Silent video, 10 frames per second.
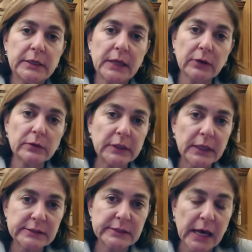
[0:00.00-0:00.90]
not
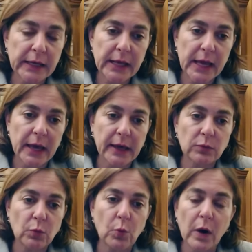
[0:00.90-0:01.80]
only has not
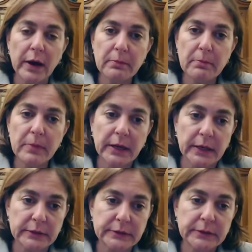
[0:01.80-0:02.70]
had 1
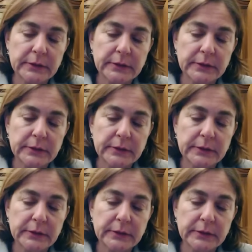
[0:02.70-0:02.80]
minute